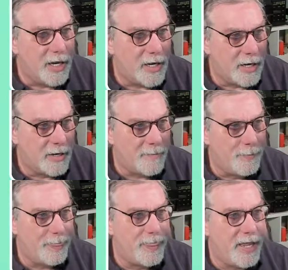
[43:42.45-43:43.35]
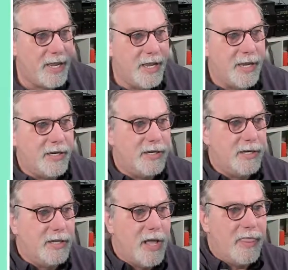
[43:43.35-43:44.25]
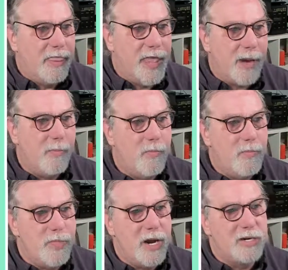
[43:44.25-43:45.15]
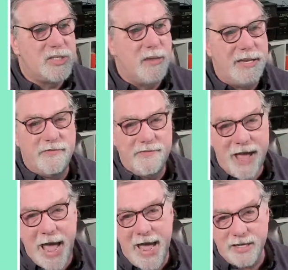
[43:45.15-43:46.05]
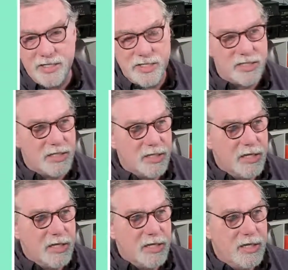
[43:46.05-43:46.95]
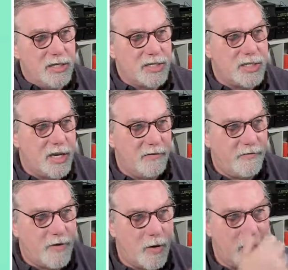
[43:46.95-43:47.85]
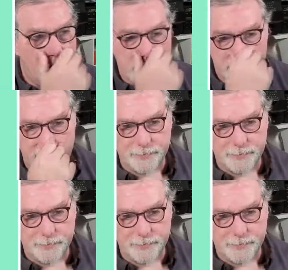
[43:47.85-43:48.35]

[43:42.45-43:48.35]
and they're displaying facts instead of photos.